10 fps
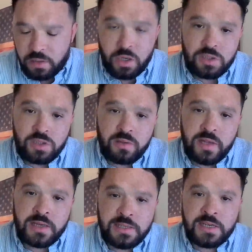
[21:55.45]
No, so
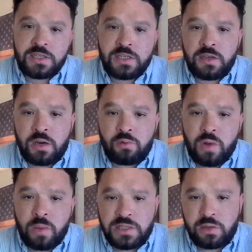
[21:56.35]
that is actually
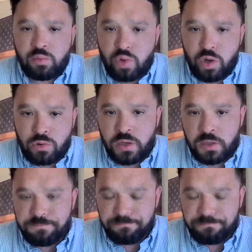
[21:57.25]
Remington Road.